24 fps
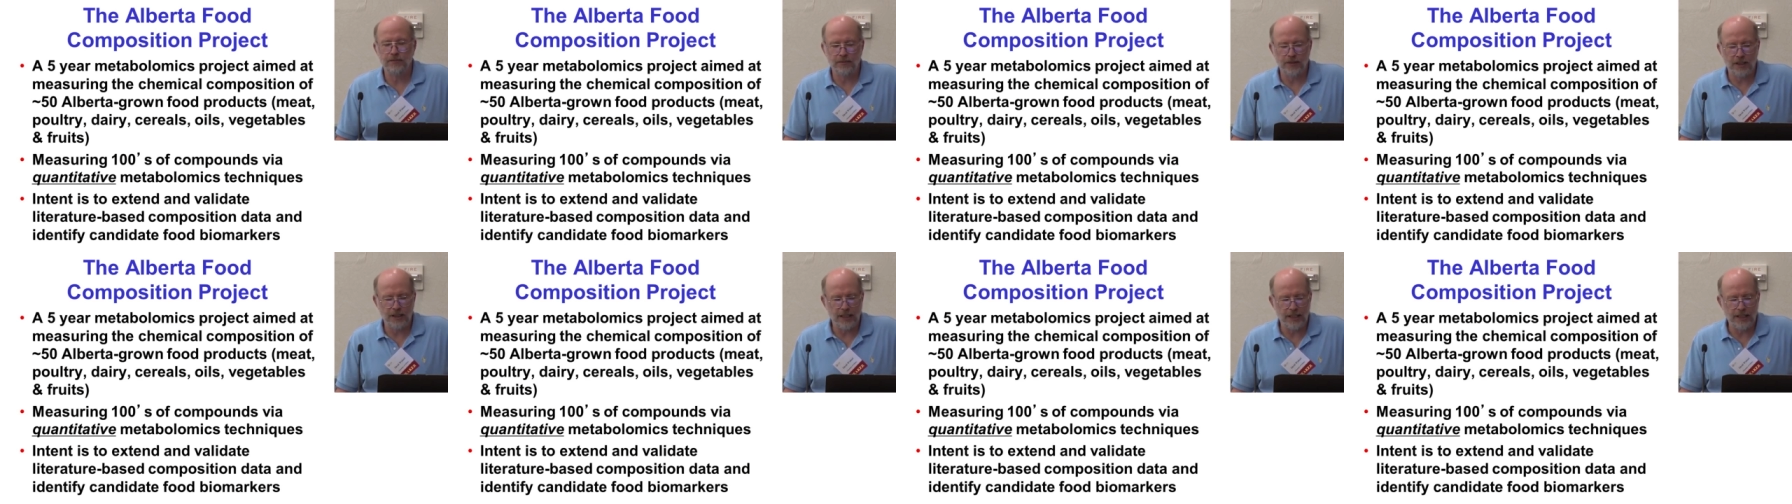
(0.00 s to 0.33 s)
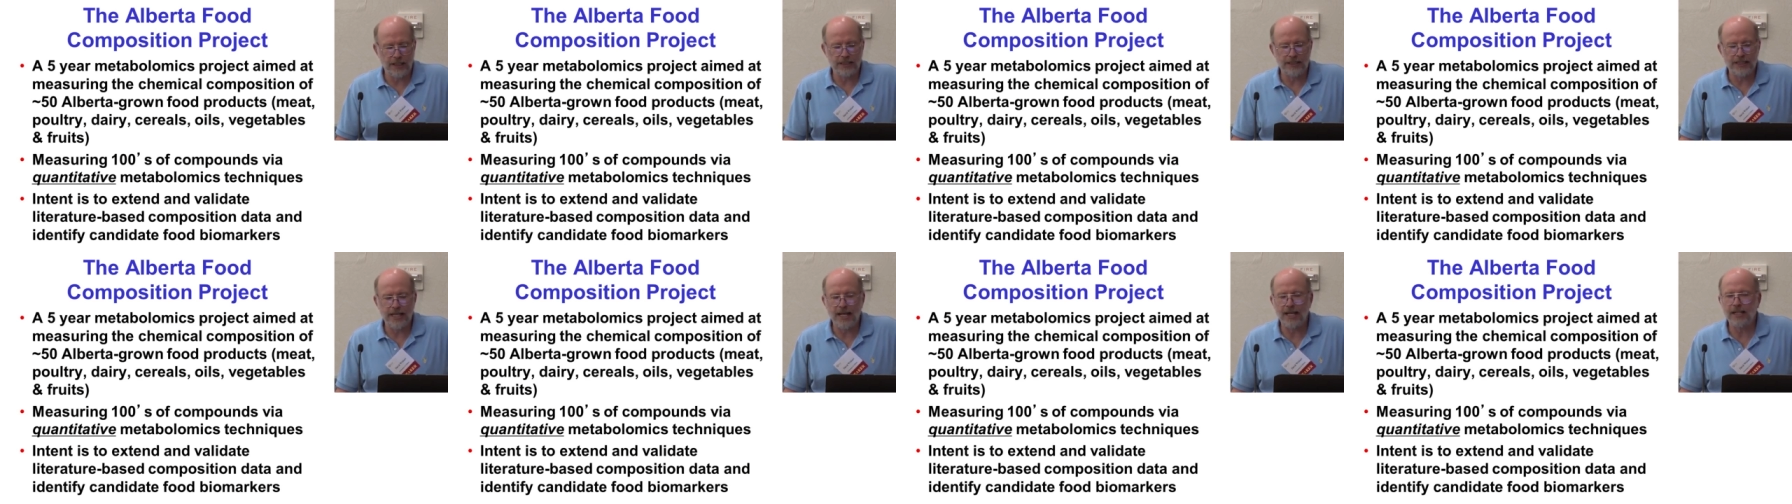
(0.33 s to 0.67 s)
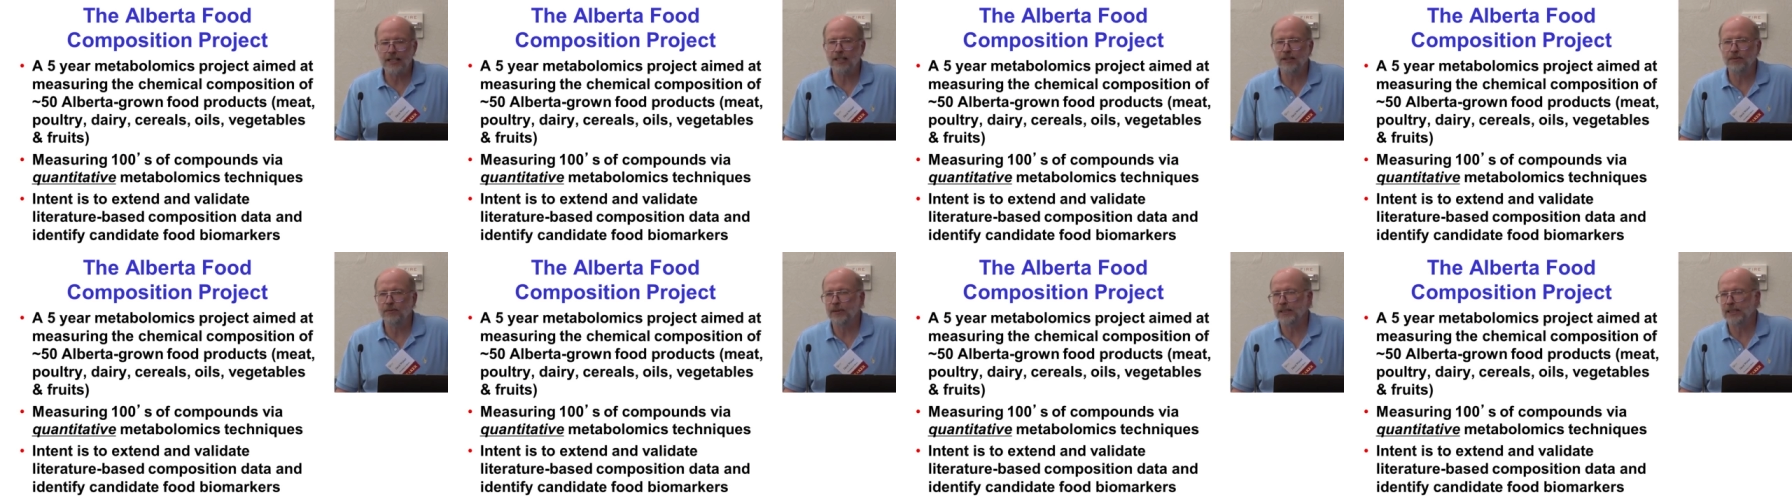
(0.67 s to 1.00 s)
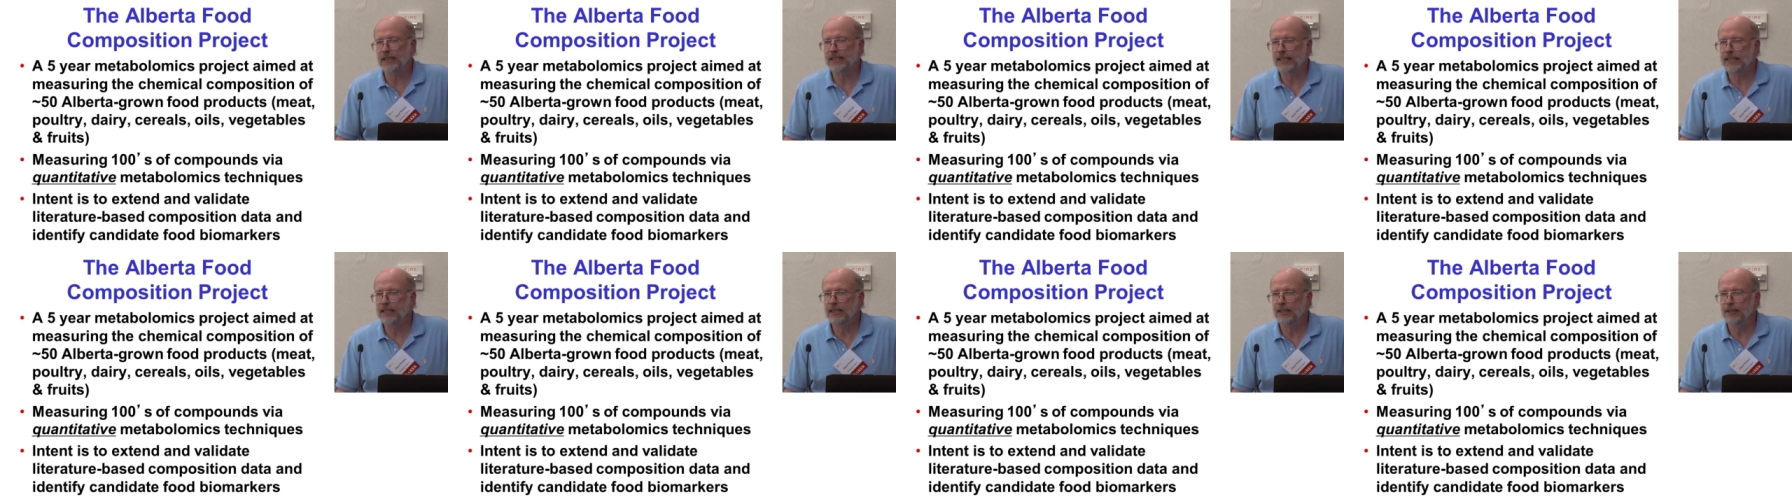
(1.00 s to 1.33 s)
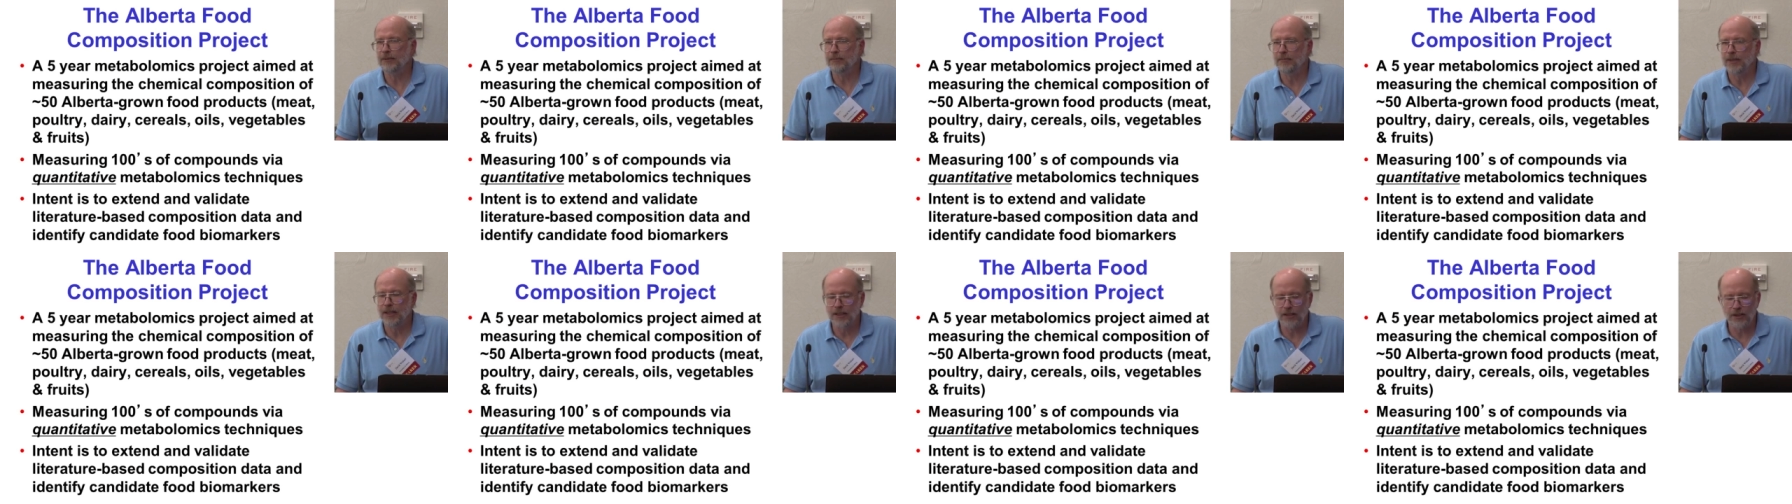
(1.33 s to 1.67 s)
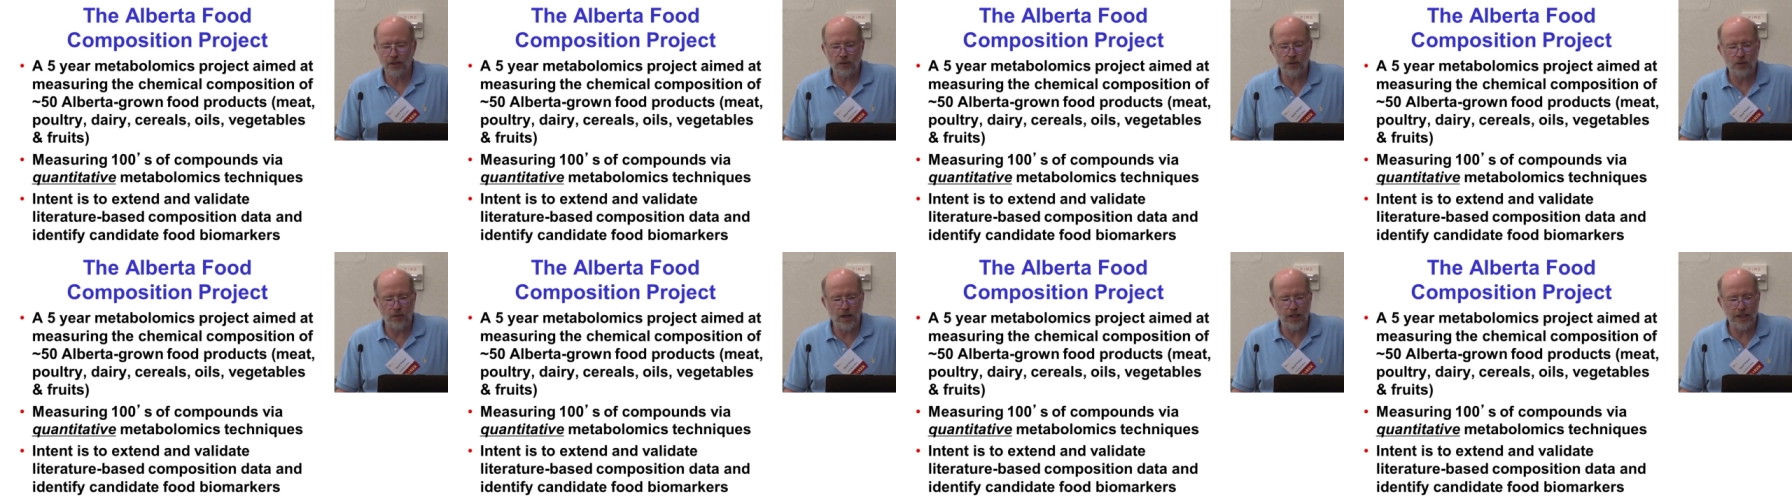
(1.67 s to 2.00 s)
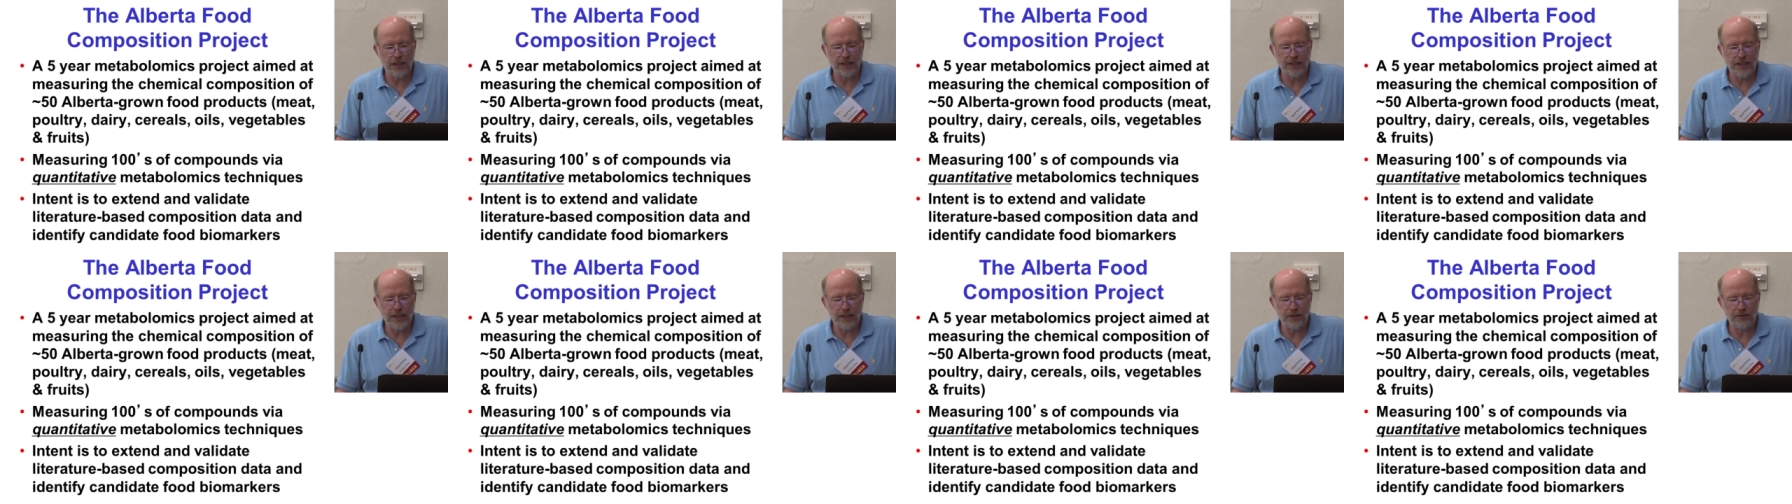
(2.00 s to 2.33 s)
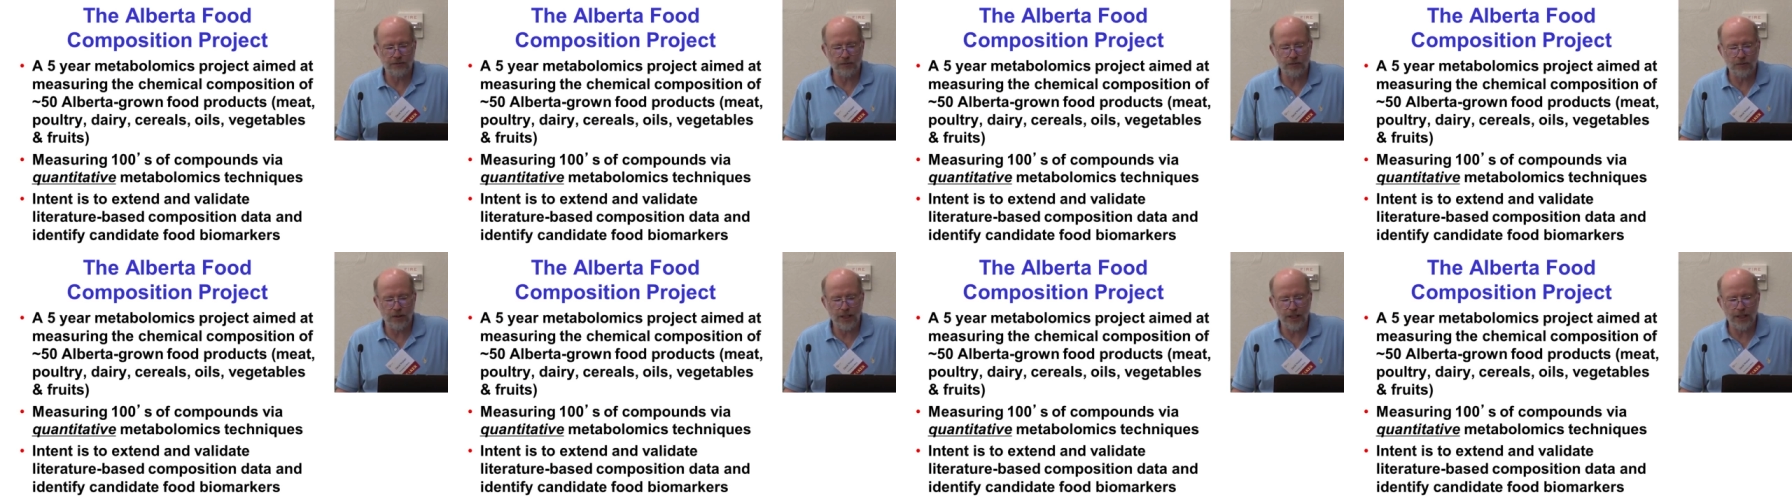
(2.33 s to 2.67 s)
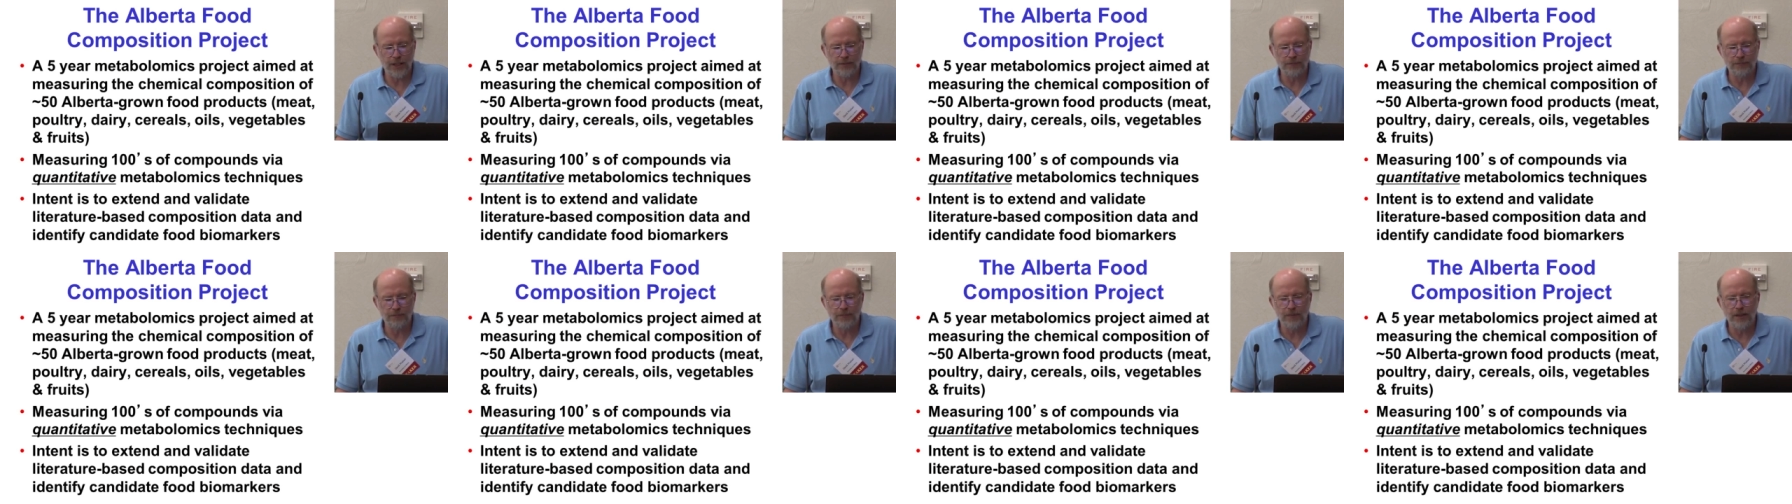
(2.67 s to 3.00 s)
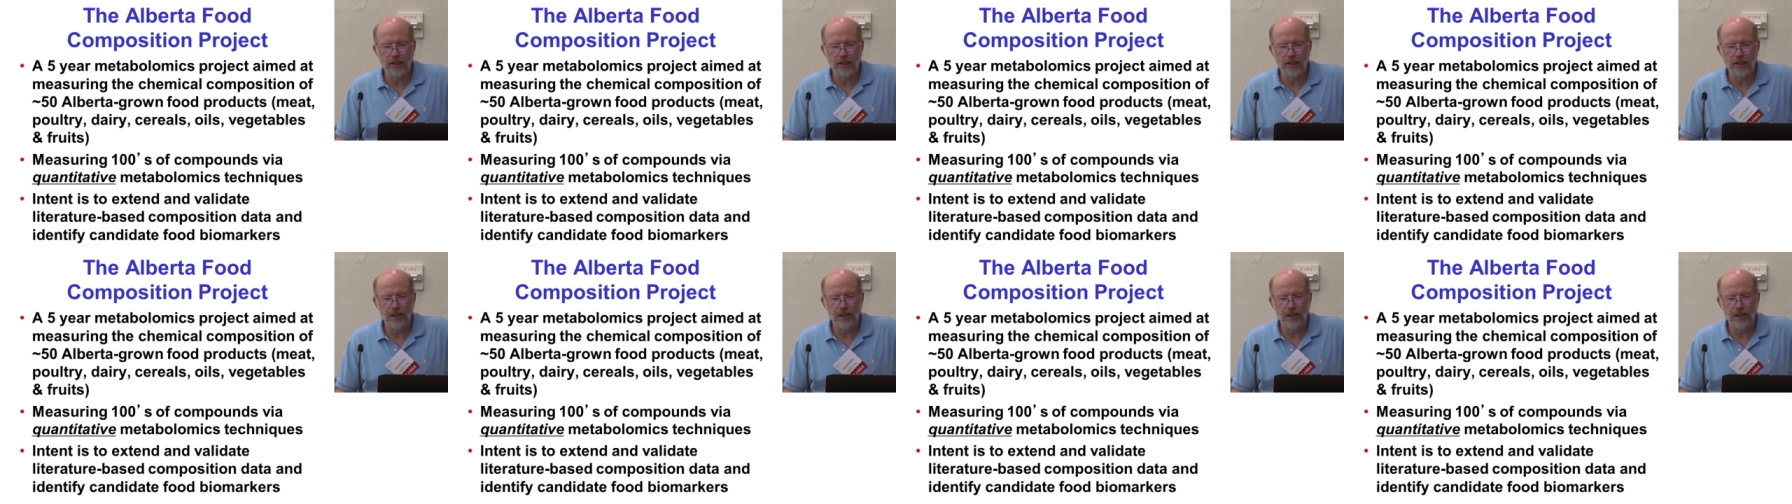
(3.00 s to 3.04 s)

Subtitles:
exactly what's in them in a quantitative way.